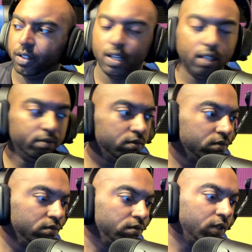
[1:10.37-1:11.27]
not.
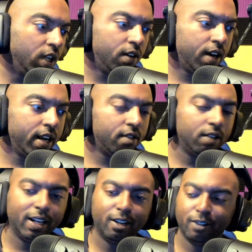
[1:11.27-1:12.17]
All
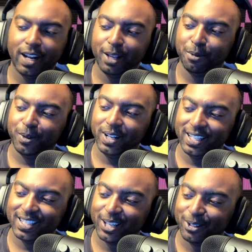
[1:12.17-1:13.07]
right. What
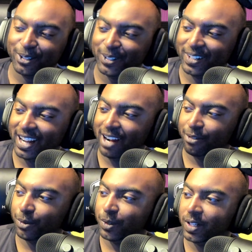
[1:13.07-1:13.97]
is going on,
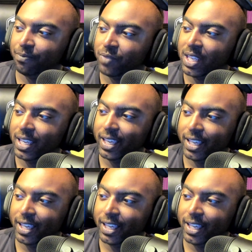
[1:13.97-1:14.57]
everyone? It's